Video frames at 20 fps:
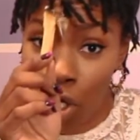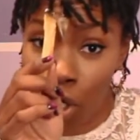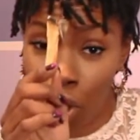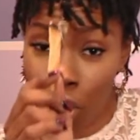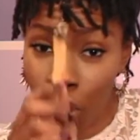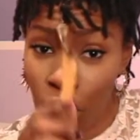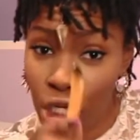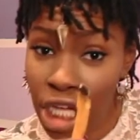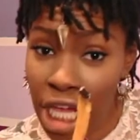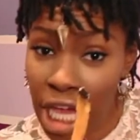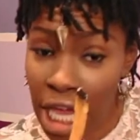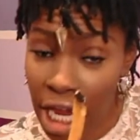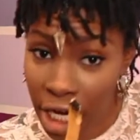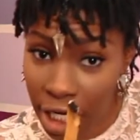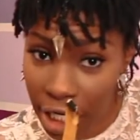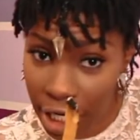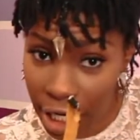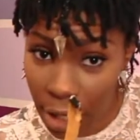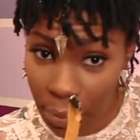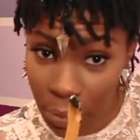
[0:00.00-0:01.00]
good
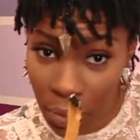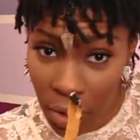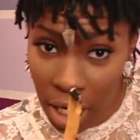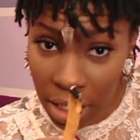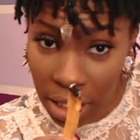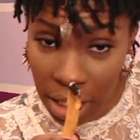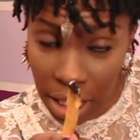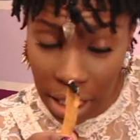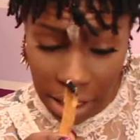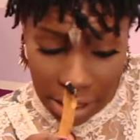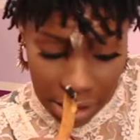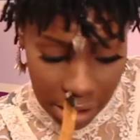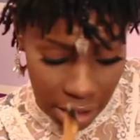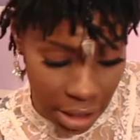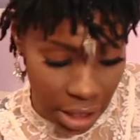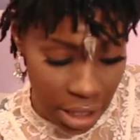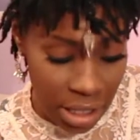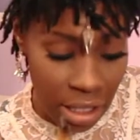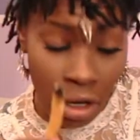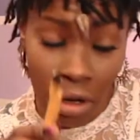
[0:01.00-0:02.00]
hair care products,
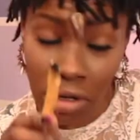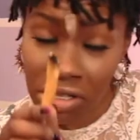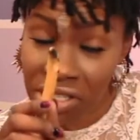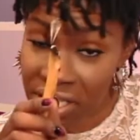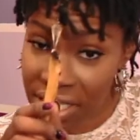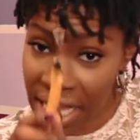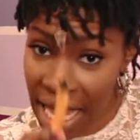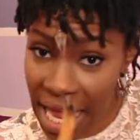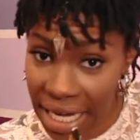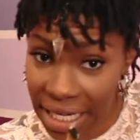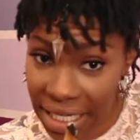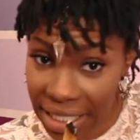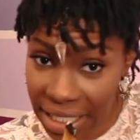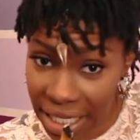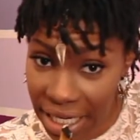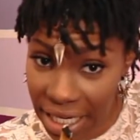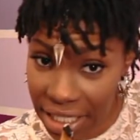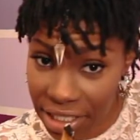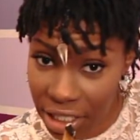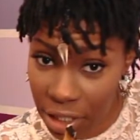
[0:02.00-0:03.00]
styling
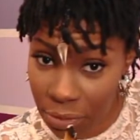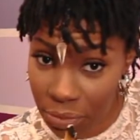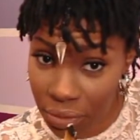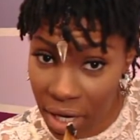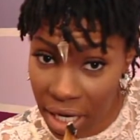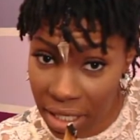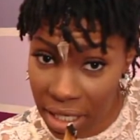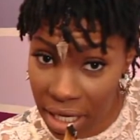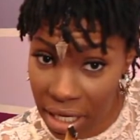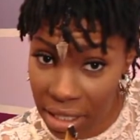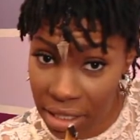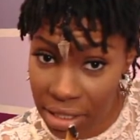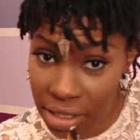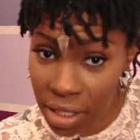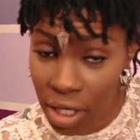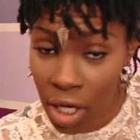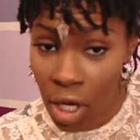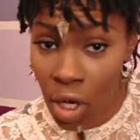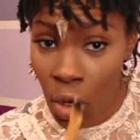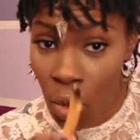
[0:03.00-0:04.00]
agent
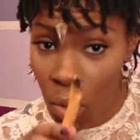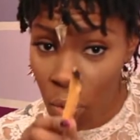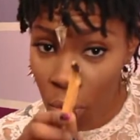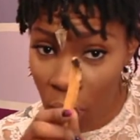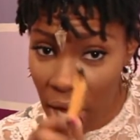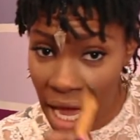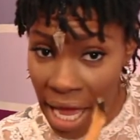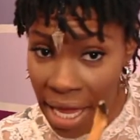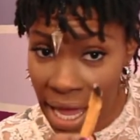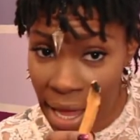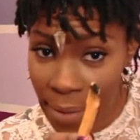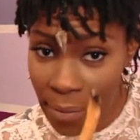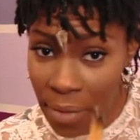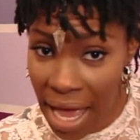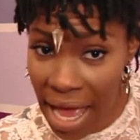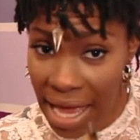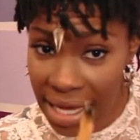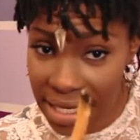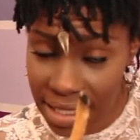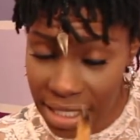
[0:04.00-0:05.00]
products. Why
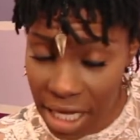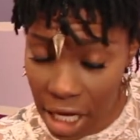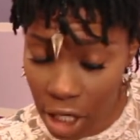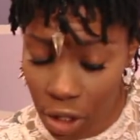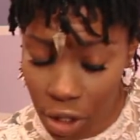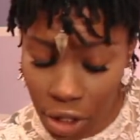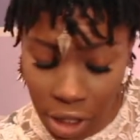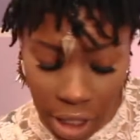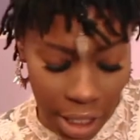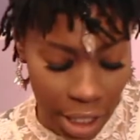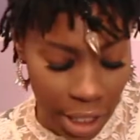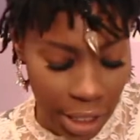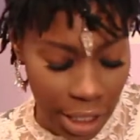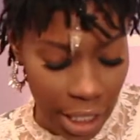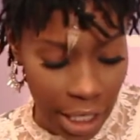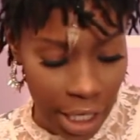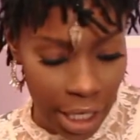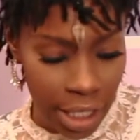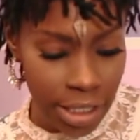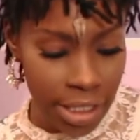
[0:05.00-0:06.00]
I say good hair
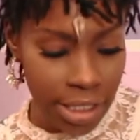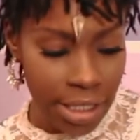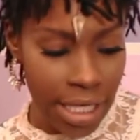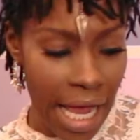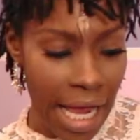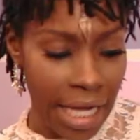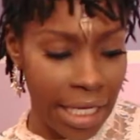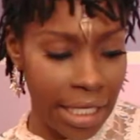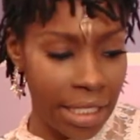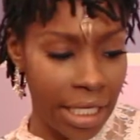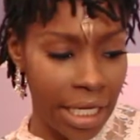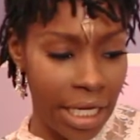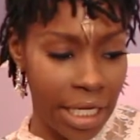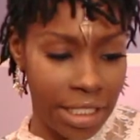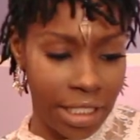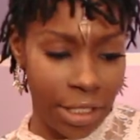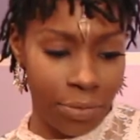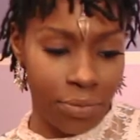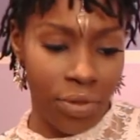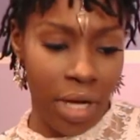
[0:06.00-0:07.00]
care styling
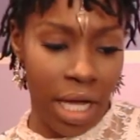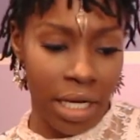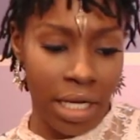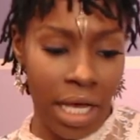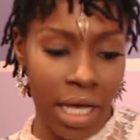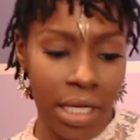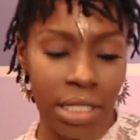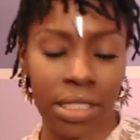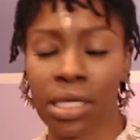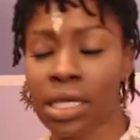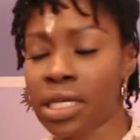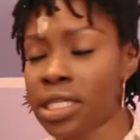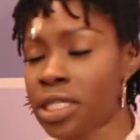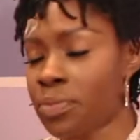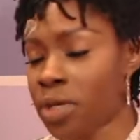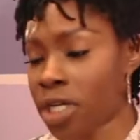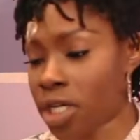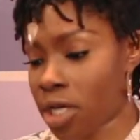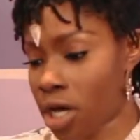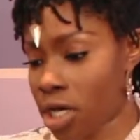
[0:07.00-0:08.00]
agent products is
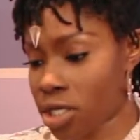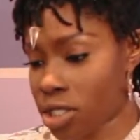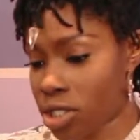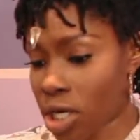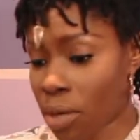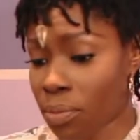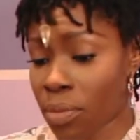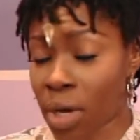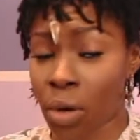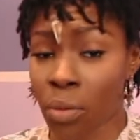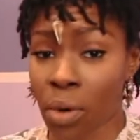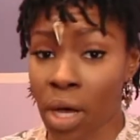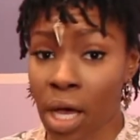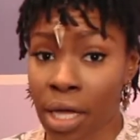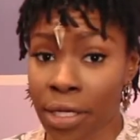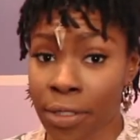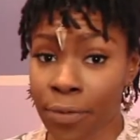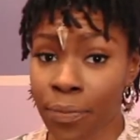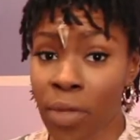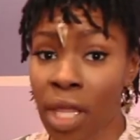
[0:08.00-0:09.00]
because number
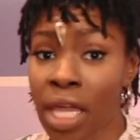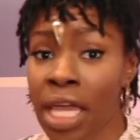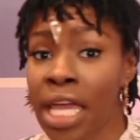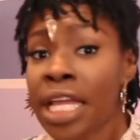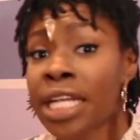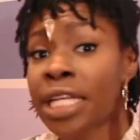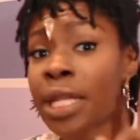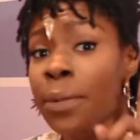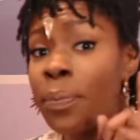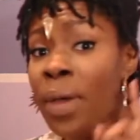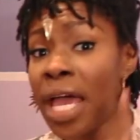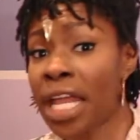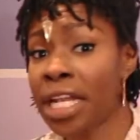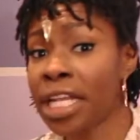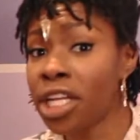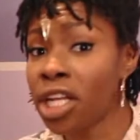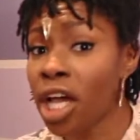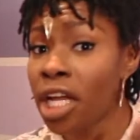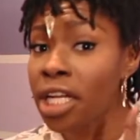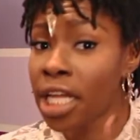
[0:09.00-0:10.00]
1,
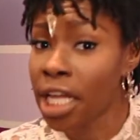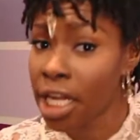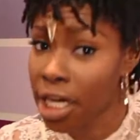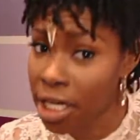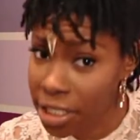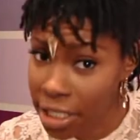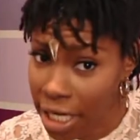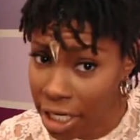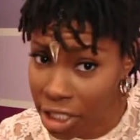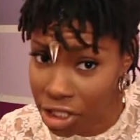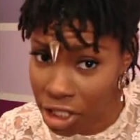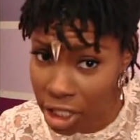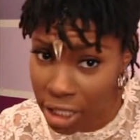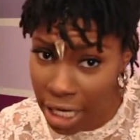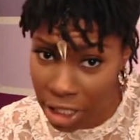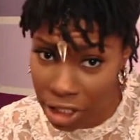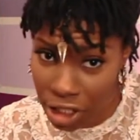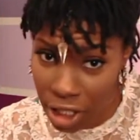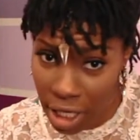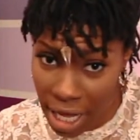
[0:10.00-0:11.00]
depending on the hair texture
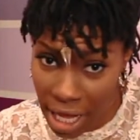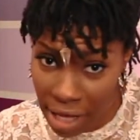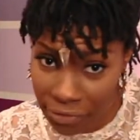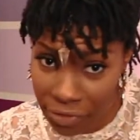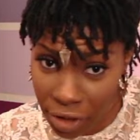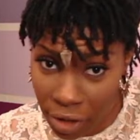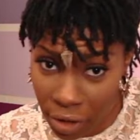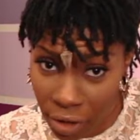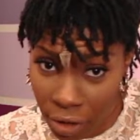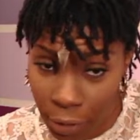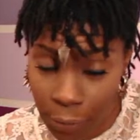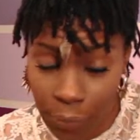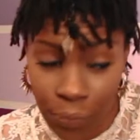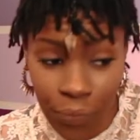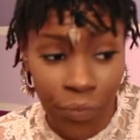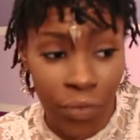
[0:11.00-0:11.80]
that you have, you know,